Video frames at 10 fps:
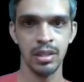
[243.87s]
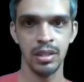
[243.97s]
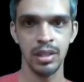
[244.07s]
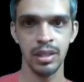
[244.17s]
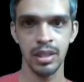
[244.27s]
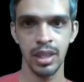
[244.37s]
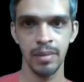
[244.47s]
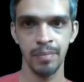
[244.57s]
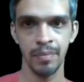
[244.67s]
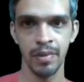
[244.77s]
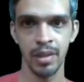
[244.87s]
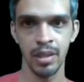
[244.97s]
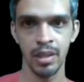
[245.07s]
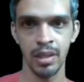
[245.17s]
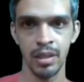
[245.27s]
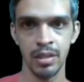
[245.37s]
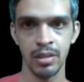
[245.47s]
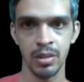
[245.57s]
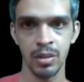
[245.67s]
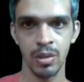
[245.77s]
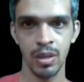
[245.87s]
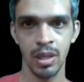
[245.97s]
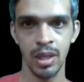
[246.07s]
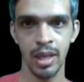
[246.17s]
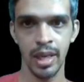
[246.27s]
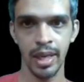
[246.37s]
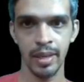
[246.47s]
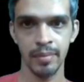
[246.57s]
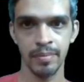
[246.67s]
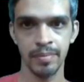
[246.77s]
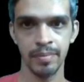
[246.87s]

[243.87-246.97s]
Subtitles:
this is a sorted array.